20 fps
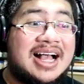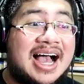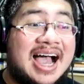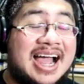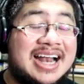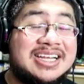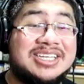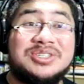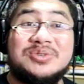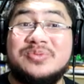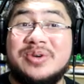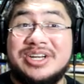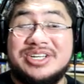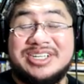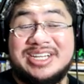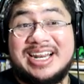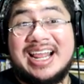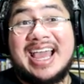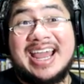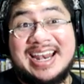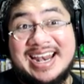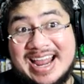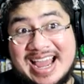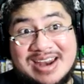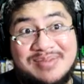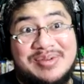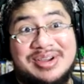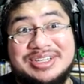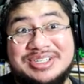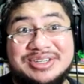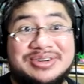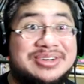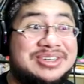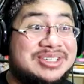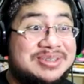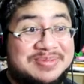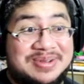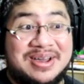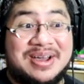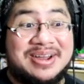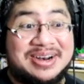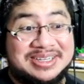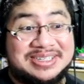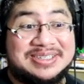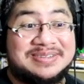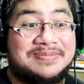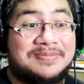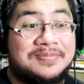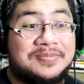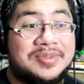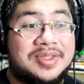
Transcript: I just wish it had an anime series, to be honest.